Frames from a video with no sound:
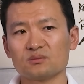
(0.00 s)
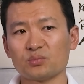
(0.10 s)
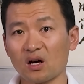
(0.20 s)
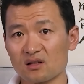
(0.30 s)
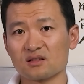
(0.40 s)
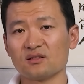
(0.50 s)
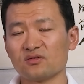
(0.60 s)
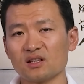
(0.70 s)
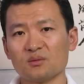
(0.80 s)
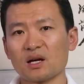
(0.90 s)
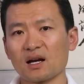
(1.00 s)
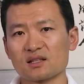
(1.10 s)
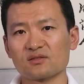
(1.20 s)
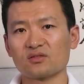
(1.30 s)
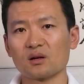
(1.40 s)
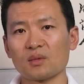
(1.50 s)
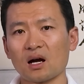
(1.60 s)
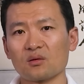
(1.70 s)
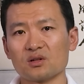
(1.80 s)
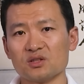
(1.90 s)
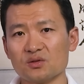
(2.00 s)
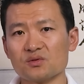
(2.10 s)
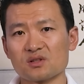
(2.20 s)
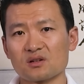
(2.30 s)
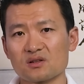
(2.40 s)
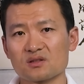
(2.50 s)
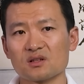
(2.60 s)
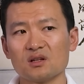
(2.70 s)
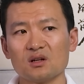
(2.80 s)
positive feedbacks from our users.